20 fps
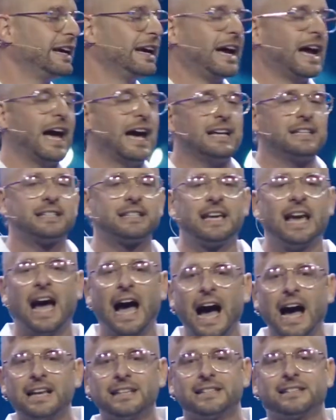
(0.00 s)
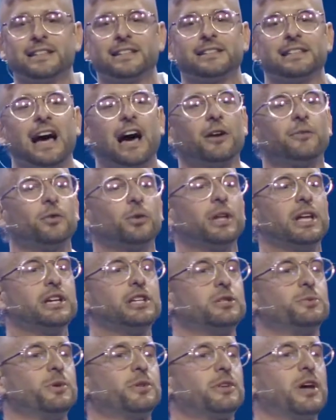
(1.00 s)
has cast us out of
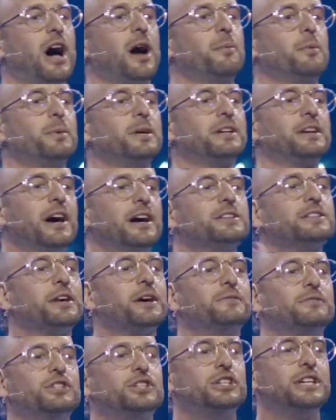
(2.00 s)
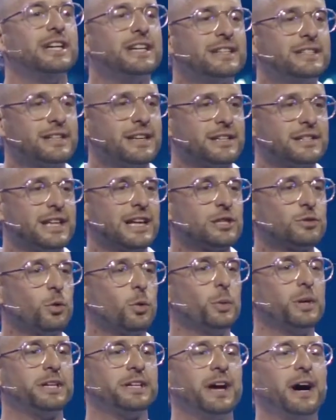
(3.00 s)
relation with God. But because of Jesus, that's
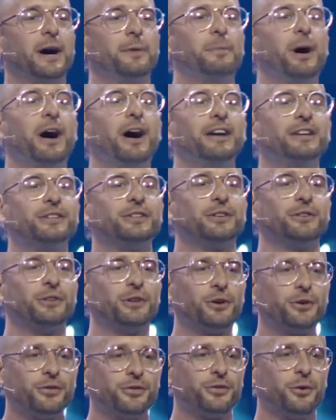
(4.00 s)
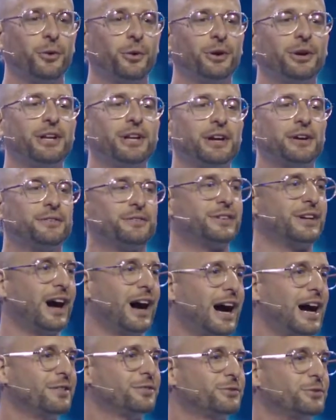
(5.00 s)
what we come under, the authority of
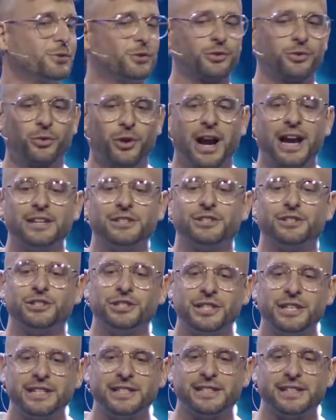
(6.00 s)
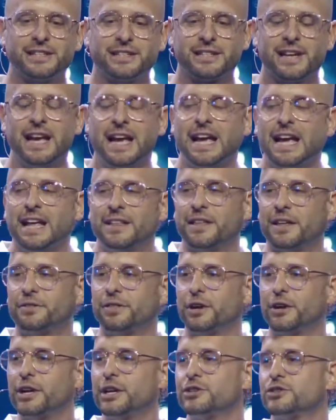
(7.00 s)
God through Christ Jesus, that
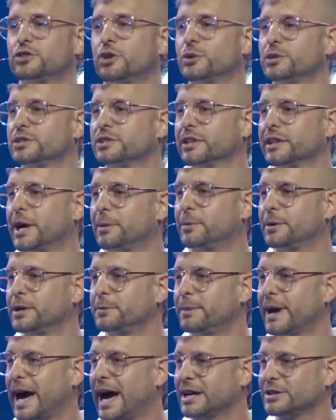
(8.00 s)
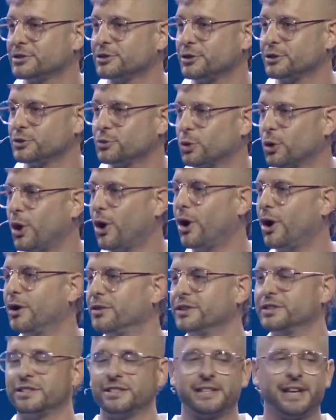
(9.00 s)
there is no celebrity pastors. We're all
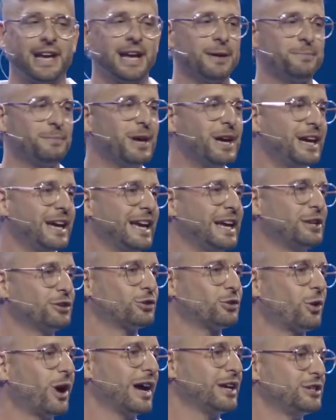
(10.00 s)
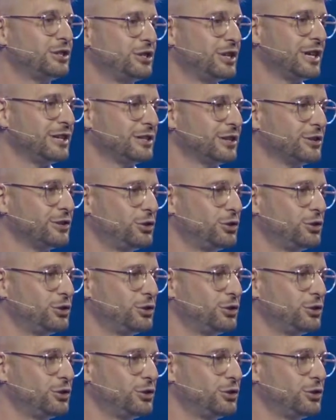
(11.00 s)
the same in Christ Jesus,